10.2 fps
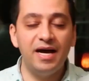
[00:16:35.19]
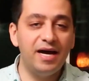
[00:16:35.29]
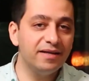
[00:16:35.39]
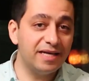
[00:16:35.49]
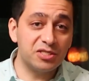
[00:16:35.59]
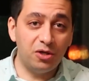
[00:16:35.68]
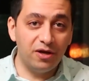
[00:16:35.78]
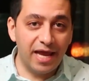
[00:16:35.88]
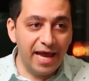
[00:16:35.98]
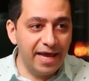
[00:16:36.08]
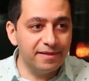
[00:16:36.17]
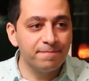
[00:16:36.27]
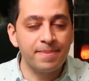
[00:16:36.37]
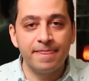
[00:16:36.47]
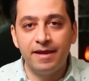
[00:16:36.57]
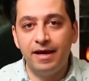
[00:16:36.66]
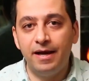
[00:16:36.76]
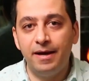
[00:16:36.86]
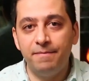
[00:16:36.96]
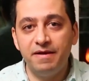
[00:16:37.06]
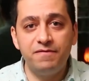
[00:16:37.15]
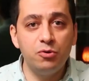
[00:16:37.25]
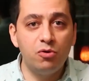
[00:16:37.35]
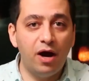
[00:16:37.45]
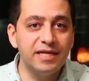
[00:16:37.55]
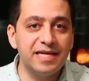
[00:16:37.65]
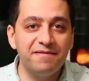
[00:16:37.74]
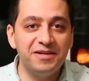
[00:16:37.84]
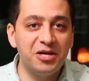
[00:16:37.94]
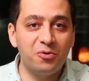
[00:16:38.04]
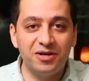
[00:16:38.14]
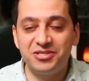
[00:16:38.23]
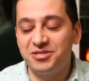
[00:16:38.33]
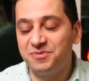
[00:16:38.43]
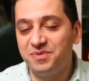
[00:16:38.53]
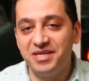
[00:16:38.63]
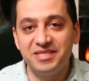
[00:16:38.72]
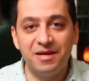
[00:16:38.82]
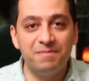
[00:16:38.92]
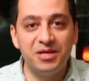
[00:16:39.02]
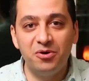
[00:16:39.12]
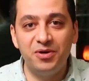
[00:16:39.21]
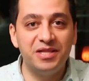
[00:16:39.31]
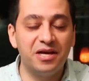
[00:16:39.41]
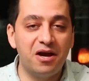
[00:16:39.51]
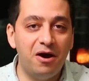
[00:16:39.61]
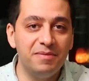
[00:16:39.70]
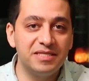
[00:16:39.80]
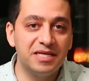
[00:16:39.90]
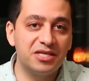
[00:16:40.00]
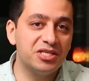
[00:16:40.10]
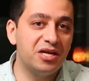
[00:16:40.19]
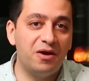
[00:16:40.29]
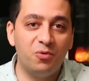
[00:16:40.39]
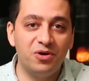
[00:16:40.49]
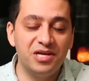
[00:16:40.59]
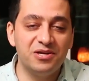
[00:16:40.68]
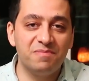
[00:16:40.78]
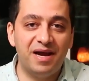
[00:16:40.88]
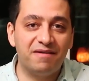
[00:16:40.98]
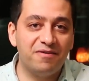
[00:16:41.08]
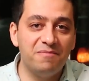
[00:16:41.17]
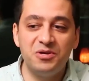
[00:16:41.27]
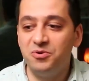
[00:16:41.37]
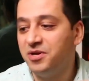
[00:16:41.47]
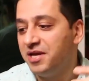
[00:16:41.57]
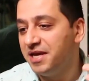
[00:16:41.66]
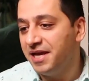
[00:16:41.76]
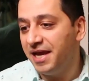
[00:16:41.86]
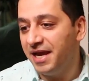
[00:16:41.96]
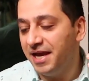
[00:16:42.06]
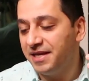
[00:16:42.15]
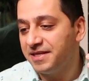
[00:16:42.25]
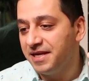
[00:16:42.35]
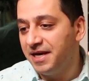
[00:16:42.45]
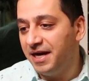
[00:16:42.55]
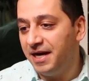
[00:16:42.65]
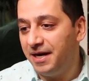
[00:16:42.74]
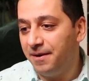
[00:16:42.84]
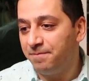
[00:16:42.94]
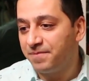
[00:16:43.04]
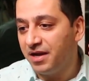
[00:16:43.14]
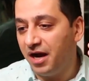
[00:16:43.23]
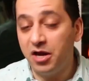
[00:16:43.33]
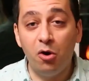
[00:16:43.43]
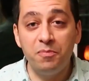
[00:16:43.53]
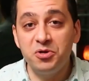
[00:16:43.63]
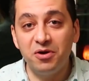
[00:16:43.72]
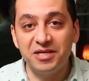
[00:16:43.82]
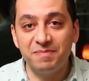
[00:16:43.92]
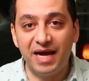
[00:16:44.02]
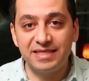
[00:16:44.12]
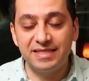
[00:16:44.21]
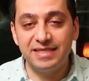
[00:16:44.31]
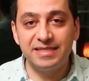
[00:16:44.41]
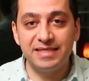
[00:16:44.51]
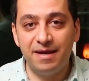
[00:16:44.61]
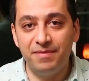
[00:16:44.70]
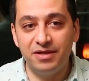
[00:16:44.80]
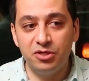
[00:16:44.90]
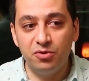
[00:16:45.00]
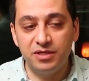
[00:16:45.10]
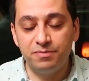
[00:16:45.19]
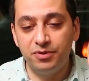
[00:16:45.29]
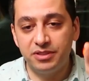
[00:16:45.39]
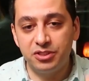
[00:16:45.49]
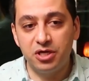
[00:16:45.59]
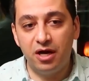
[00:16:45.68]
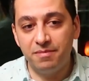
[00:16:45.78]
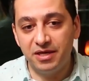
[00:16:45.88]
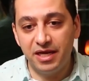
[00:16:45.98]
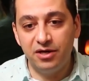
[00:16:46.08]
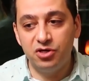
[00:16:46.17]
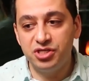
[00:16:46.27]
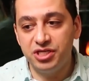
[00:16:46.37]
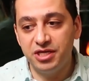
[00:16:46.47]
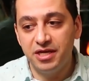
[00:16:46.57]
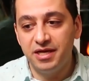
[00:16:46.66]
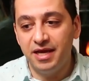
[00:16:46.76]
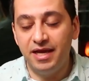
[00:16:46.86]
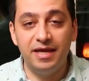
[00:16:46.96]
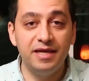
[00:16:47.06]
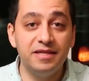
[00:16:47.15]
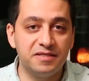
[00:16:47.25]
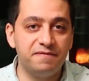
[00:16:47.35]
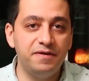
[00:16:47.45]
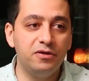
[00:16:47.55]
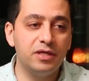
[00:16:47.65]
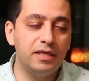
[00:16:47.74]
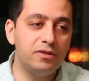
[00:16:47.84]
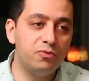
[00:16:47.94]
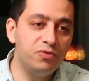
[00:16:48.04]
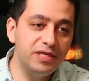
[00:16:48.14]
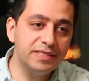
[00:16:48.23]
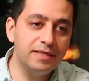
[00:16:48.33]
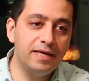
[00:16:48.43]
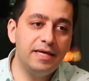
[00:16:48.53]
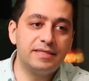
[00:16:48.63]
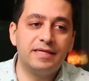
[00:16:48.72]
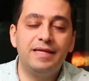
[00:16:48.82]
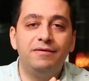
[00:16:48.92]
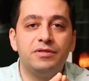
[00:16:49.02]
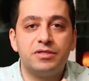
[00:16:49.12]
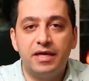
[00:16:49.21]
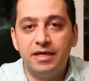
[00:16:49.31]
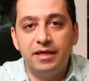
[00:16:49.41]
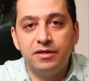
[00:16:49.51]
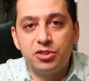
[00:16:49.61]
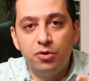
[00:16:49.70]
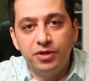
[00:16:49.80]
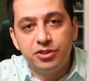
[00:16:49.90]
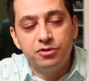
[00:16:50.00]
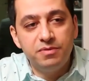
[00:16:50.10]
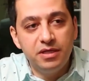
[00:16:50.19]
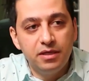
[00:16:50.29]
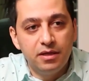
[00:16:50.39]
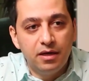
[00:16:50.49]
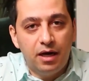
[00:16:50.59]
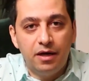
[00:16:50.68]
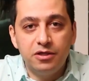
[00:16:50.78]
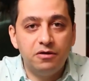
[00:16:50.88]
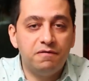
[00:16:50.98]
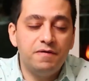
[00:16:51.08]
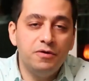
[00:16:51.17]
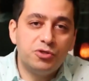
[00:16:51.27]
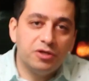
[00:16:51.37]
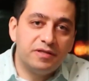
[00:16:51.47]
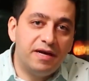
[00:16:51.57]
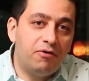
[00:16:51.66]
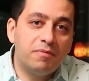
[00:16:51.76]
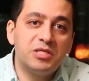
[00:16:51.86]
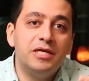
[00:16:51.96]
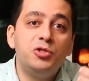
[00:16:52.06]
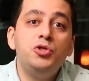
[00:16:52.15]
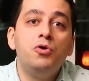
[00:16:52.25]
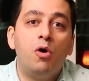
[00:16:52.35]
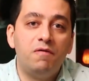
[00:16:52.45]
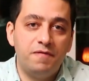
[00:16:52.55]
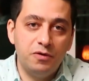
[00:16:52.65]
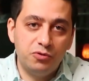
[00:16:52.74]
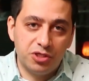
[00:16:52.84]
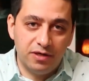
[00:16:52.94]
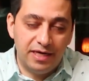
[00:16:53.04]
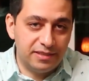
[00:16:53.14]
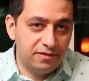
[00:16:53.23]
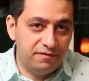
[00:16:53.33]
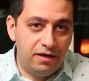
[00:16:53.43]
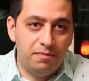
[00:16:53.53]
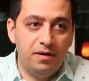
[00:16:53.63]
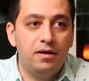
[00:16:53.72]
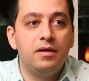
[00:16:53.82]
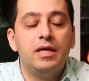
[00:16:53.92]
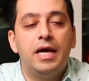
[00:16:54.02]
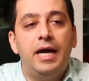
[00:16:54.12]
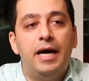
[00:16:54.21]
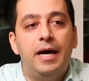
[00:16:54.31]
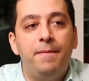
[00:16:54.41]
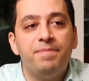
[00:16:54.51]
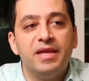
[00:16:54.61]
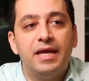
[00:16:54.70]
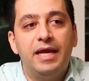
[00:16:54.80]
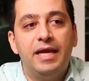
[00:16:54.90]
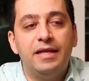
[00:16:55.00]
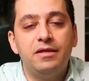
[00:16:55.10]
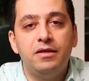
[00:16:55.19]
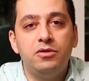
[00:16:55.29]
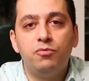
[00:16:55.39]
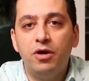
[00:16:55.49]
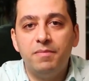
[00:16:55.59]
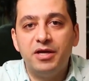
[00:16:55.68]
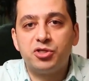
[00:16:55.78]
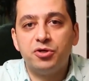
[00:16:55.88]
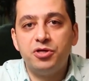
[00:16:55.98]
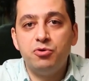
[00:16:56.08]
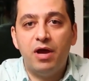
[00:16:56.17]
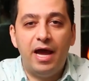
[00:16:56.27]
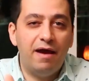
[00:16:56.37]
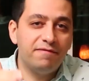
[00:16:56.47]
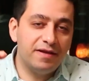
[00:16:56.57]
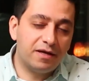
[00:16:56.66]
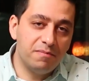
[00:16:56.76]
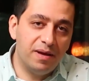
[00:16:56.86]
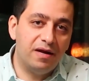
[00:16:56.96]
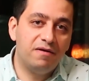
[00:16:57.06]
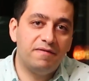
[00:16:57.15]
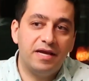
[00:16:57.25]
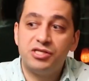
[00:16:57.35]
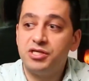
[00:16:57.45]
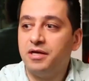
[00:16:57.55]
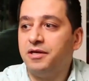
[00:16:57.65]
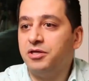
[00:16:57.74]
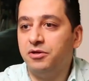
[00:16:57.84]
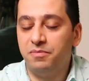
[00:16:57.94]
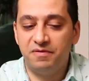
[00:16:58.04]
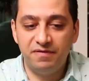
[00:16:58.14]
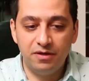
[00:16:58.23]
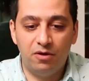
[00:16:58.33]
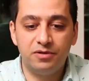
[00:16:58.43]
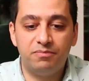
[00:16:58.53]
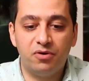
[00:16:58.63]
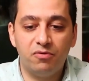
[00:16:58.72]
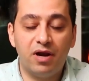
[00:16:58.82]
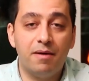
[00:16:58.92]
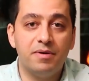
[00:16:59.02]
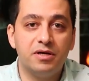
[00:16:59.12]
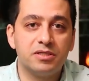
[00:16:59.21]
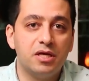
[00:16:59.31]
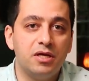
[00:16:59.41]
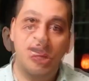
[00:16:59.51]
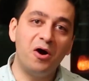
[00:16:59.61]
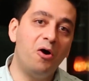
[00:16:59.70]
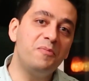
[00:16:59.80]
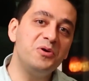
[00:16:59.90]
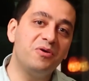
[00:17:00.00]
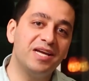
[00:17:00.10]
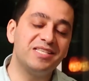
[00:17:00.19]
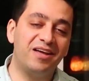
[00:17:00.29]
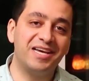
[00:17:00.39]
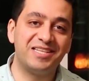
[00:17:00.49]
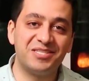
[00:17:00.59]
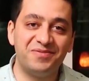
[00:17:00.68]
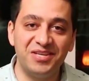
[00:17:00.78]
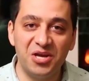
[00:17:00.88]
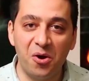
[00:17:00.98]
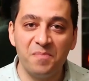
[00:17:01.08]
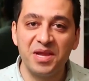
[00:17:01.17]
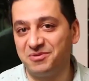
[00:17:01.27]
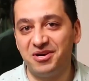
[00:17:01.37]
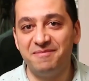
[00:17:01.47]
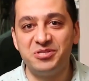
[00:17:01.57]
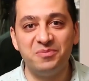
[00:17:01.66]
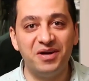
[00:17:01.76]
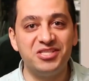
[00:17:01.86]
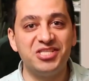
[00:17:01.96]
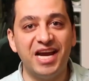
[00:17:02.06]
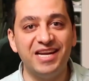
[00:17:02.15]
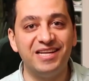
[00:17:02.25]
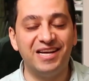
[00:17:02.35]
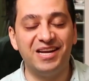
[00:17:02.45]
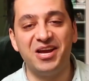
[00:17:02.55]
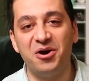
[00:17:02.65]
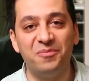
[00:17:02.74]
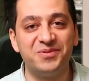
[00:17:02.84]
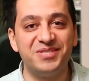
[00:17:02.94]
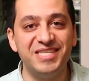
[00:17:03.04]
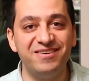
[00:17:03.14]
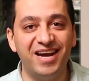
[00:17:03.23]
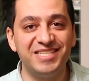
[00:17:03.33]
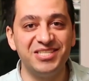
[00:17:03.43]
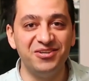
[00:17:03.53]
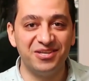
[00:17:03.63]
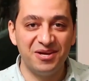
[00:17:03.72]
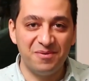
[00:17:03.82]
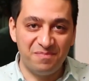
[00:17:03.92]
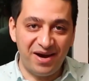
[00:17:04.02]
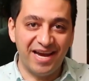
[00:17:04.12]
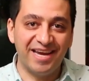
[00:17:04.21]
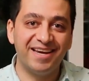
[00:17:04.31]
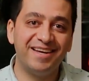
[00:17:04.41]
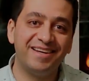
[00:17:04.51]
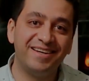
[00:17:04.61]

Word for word: Uh, that's all I had. Uh, if you guys have any questions, please let me know in the comment section. I want to hear back from you. And um, I hope you guys pass this exam and you guys put the time and energy in, in this field. And the reason is cloud is, again, is going to be, uh, you know, future. DevOps is your future as a developer. Uh, and you want to make sure you have the competitive edge, you know, between all the programmers. So I hope you guys like this video. Subscribe to my channel and I hope to see you guys soon. Bye.